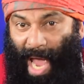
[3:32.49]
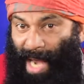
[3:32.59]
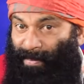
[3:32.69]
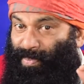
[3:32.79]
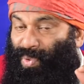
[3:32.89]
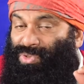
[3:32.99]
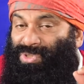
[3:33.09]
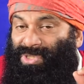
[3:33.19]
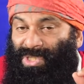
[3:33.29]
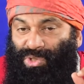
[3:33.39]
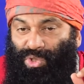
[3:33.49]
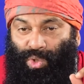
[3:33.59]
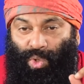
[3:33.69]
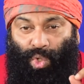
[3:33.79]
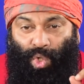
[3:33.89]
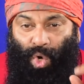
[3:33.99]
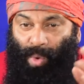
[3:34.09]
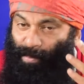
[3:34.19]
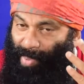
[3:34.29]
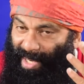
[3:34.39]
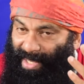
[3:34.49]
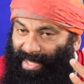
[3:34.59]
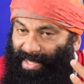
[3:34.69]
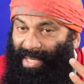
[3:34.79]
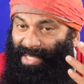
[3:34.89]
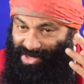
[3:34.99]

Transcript: and proceed to grow by